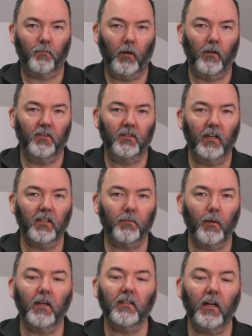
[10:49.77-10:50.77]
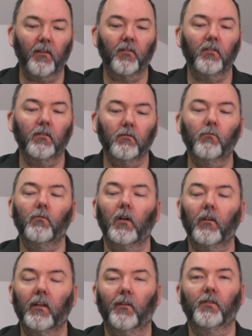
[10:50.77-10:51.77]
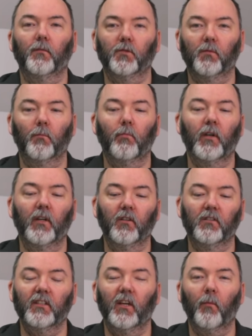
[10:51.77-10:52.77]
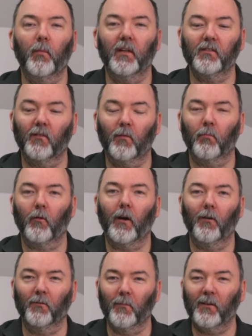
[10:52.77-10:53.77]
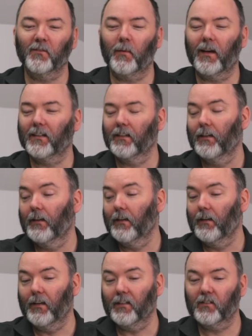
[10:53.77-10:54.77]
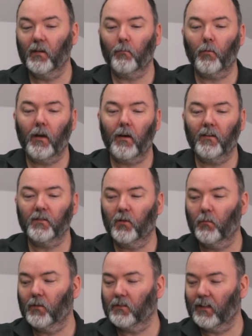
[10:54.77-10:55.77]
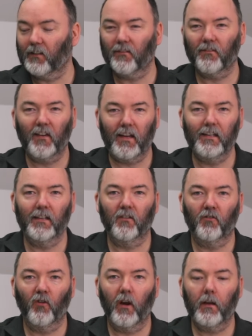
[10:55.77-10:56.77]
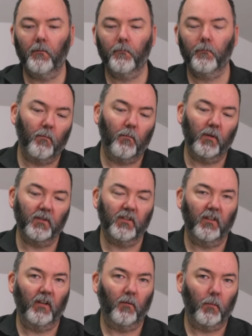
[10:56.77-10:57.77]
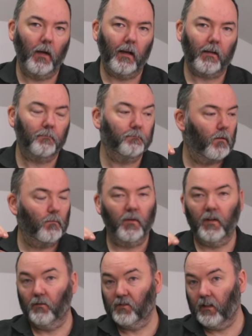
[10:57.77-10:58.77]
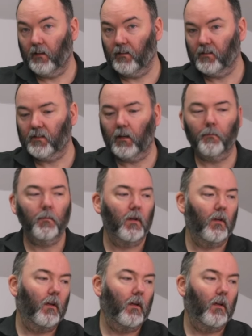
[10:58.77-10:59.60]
as brown as you'd expect. I thought, well, you have to have some pretty good setup here to have a brown mouse pad. It's not brown, it's almost like a faded grey, but it's certainly not black. But they don't say that this time.